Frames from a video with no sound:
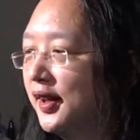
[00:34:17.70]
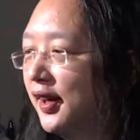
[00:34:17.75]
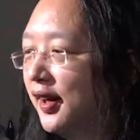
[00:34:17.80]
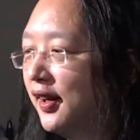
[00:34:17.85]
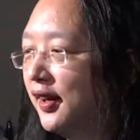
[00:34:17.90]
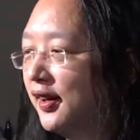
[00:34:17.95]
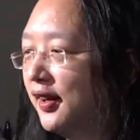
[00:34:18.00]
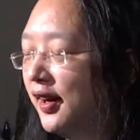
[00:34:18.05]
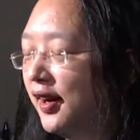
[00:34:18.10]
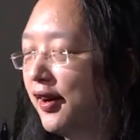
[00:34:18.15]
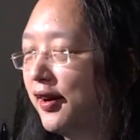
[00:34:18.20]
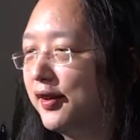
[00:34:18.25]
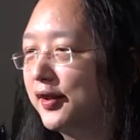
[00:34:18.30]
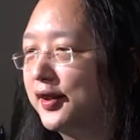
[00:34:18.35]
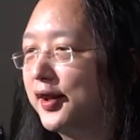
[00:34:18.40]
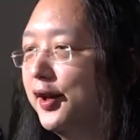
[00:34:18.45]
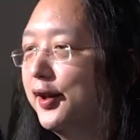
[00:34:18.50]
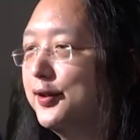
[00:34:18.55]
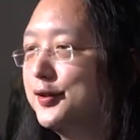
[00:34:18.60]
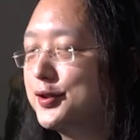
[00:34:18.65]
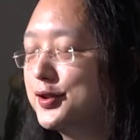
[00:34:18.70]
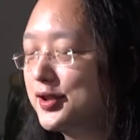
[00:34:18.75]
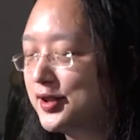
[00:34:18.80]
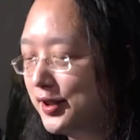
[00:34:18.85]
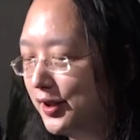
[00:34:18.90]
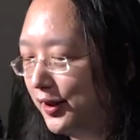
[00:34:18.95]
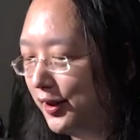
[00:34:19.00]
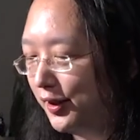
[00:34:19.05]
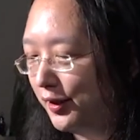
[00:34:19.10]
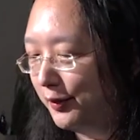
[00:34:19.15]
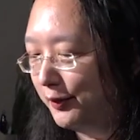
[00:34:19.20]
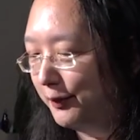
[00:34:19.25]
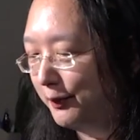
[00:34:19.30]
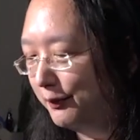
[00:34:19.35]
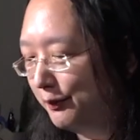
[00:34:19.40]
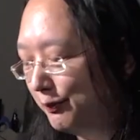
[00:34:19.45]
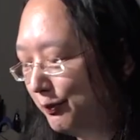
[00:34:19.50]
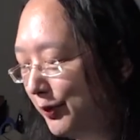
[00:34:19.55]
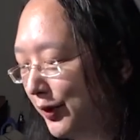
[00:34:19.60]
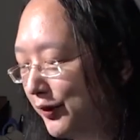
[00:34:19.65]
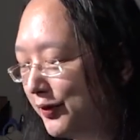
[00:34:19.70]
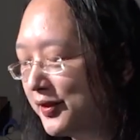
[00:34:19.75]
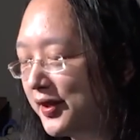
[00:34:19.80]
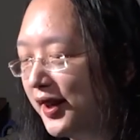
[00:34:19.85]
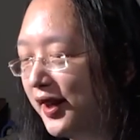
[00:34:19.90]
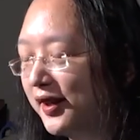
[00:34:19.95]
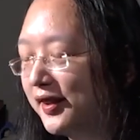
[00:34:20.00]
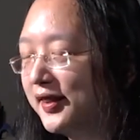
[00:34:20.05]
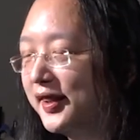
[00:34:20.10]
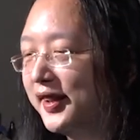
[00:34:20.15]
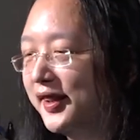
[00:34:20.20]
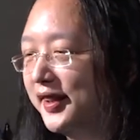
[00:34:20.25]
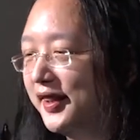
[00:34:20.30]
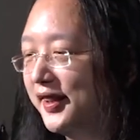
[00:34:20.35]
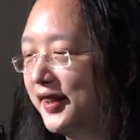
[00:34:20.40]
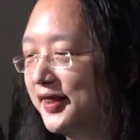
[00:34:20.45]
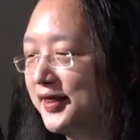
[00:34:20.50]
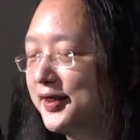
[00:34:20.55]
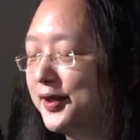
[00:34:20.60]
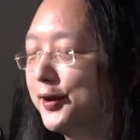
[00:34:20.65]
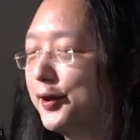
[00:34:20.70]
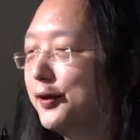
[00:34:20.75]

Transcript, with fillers: uh, are coached uh, both online and